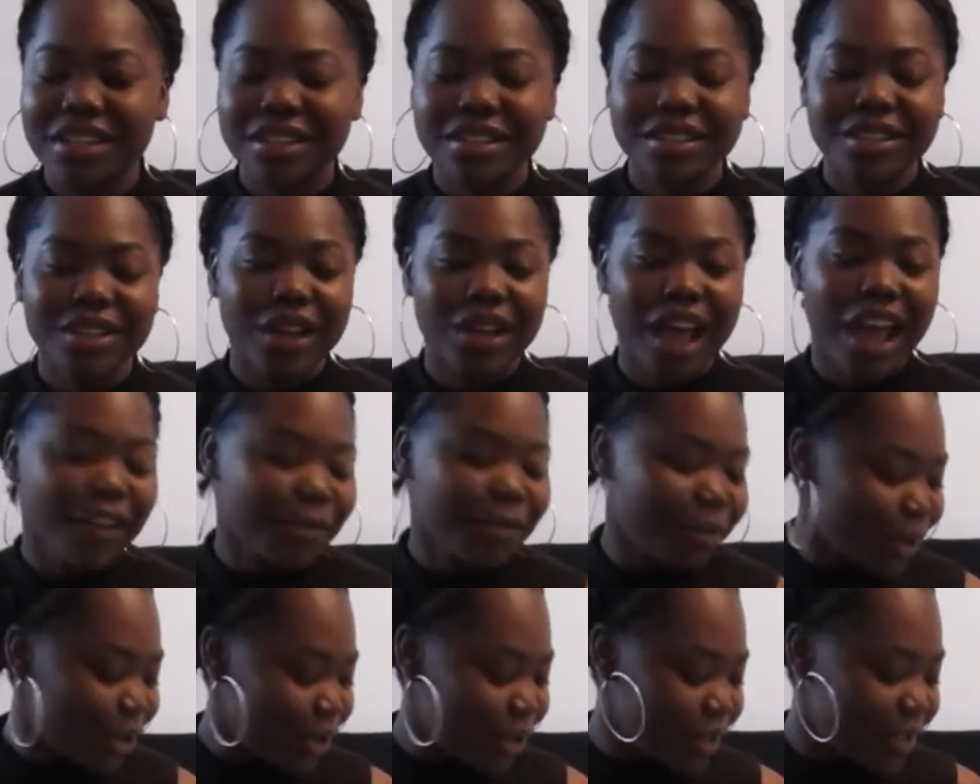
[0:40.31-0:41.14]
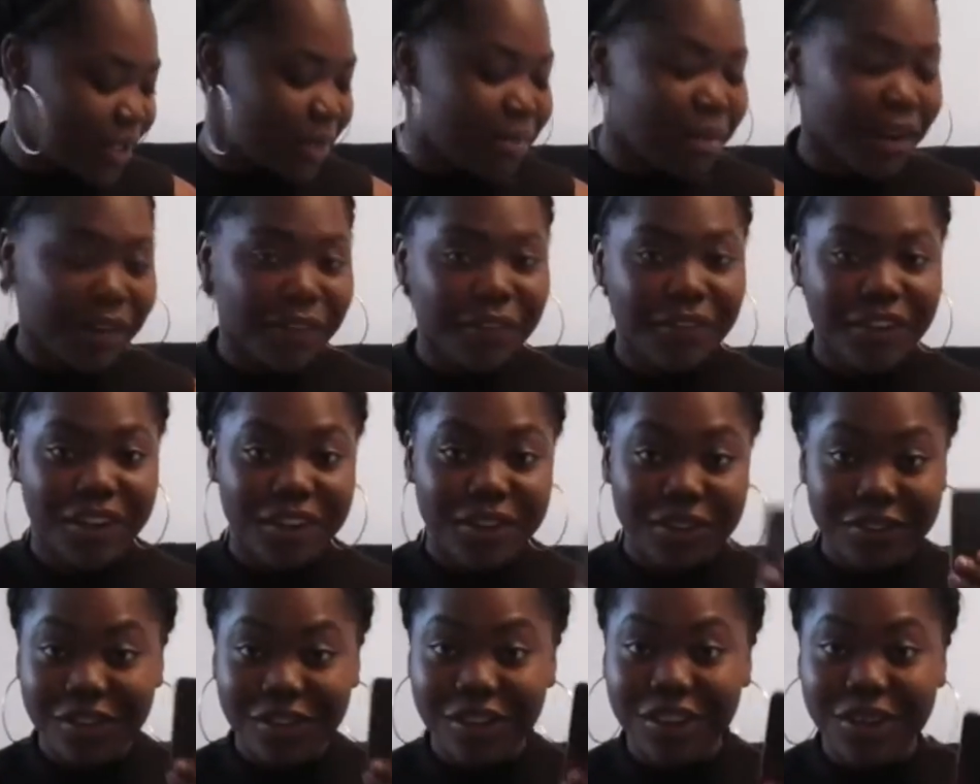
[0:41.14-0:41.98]
So I've been using my
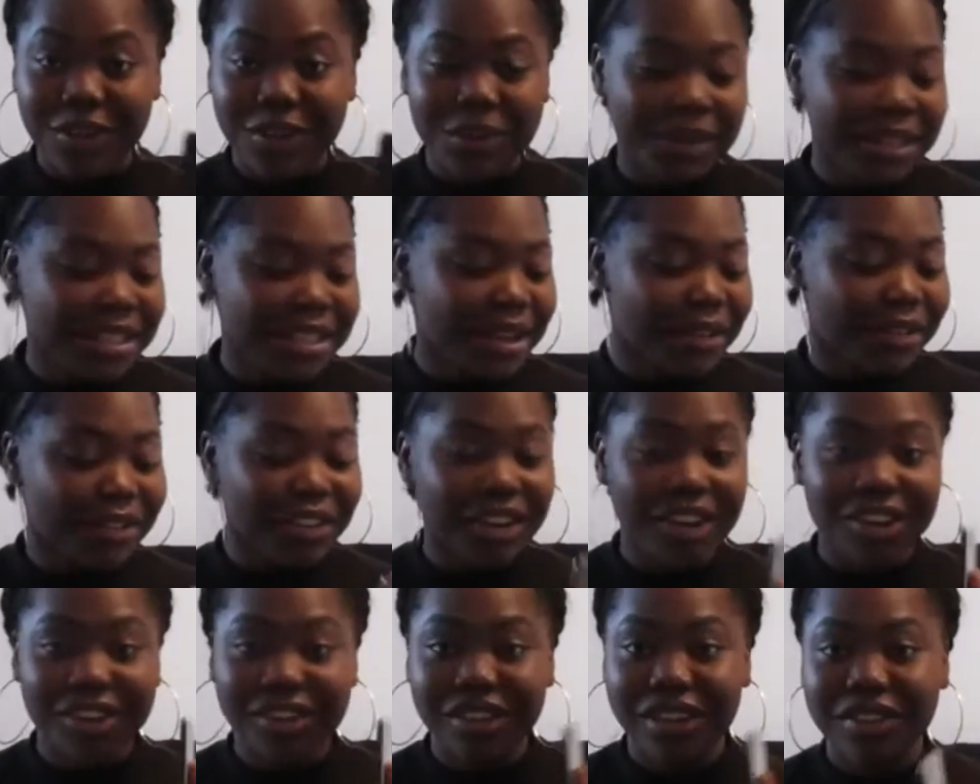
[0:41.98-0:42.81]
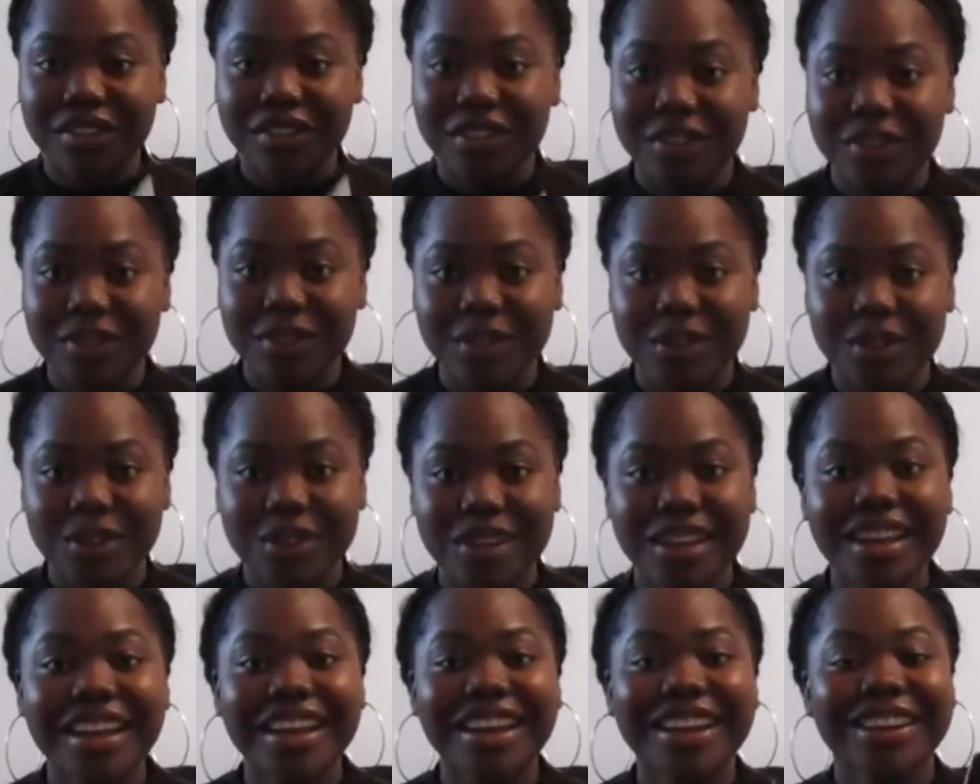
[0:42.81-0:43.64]
friend's phone, which I'm very grateful for